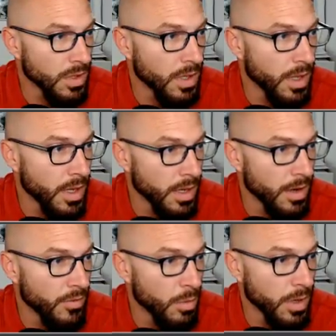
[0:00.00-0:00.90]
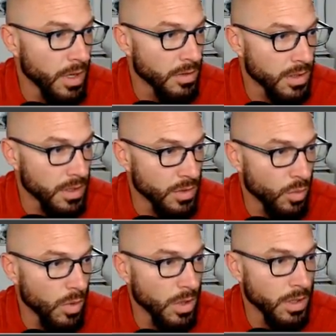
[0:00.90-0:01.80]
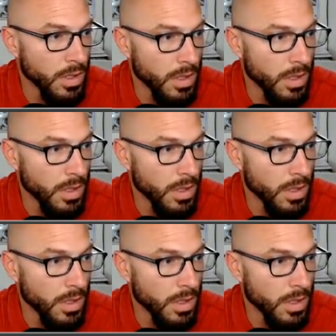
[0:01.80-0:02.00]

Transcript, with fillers: and everybody else gets one